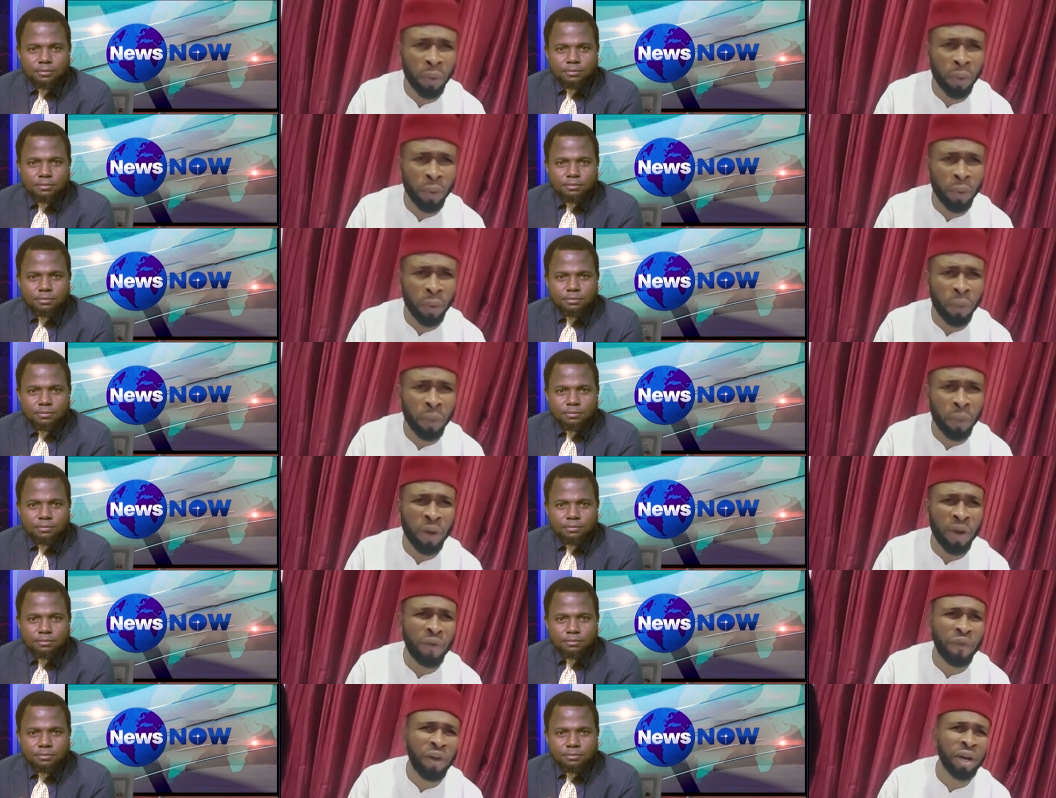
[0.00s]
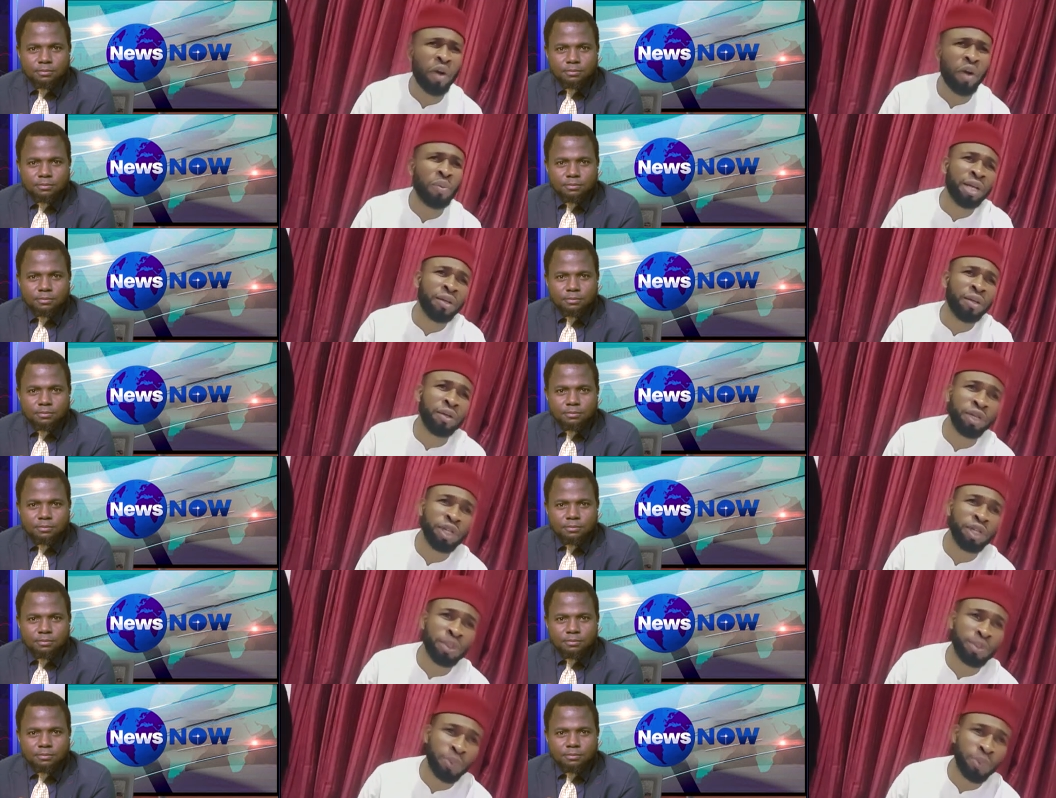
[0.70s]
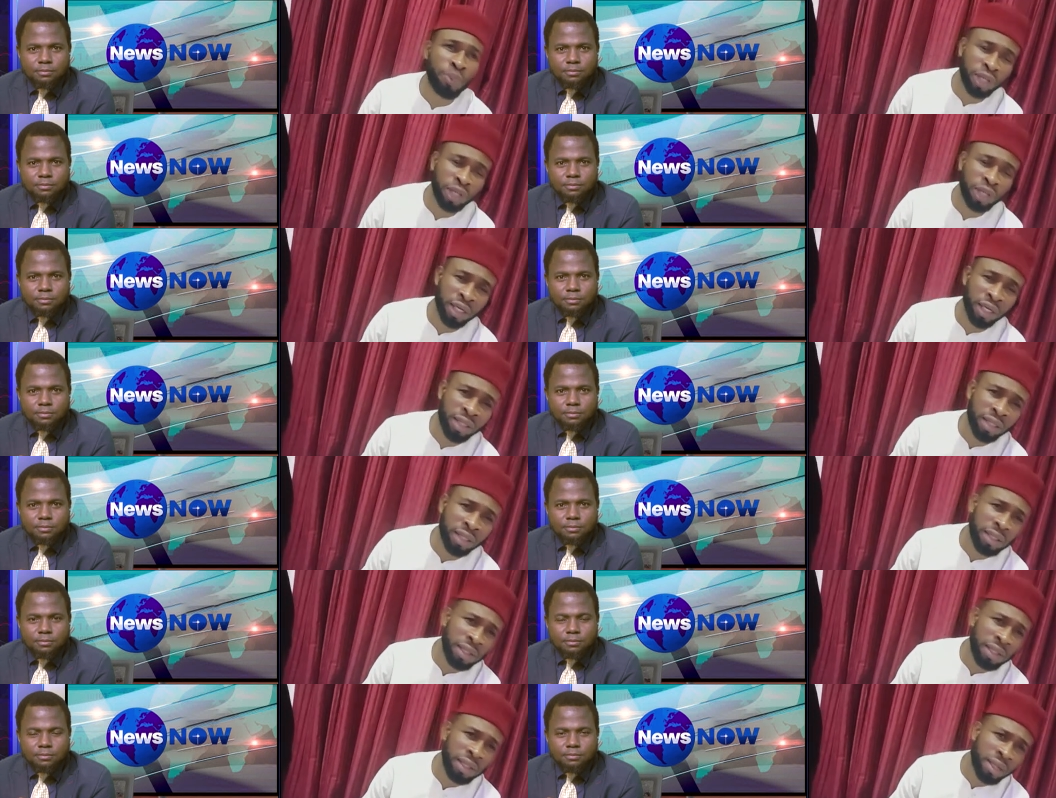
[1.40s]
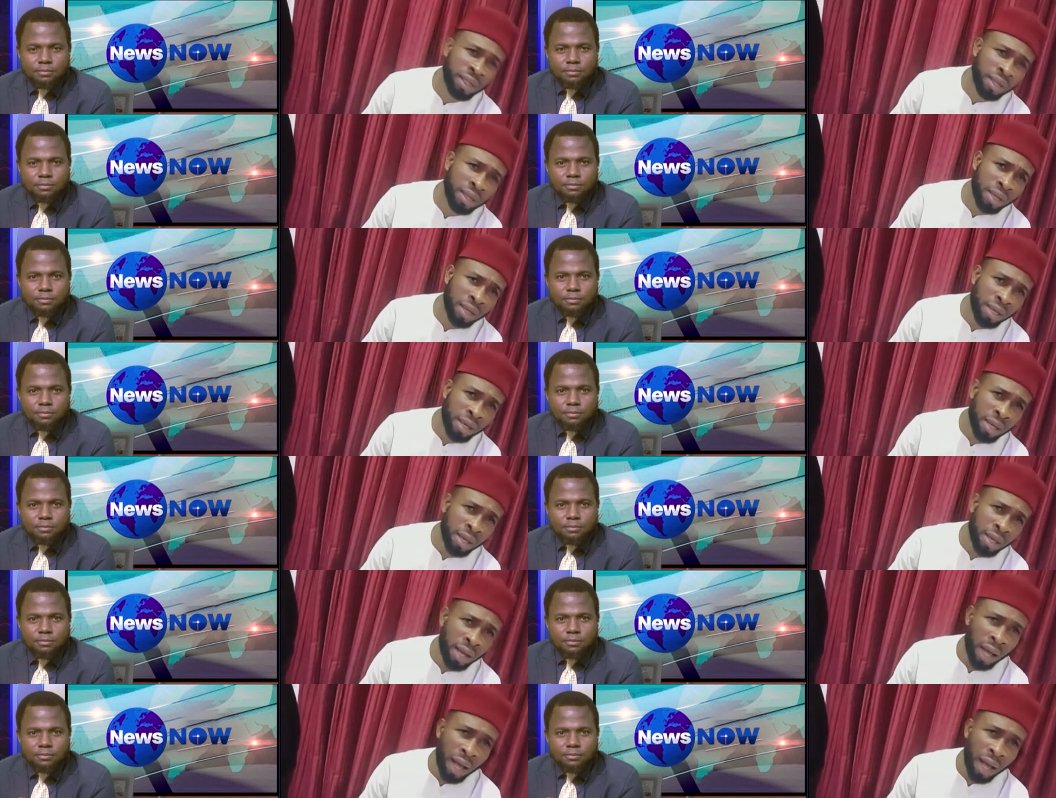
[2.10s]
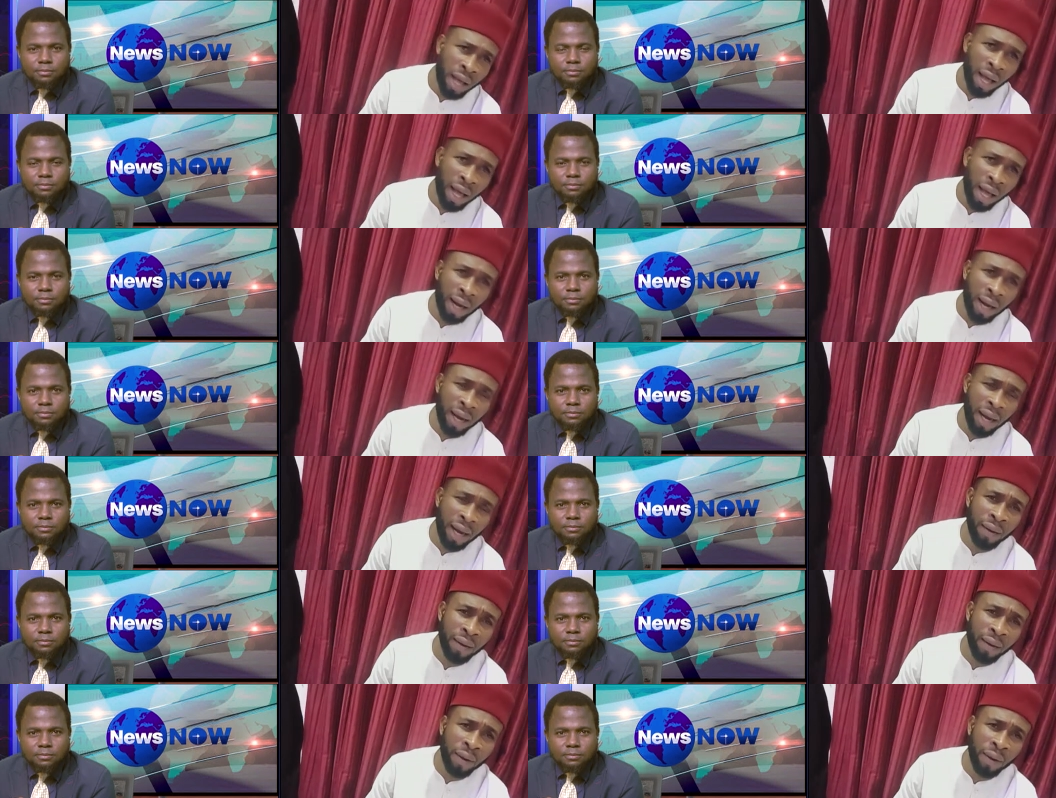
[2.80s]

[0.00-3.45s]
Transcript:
Speaker 1: very committed to this project. And I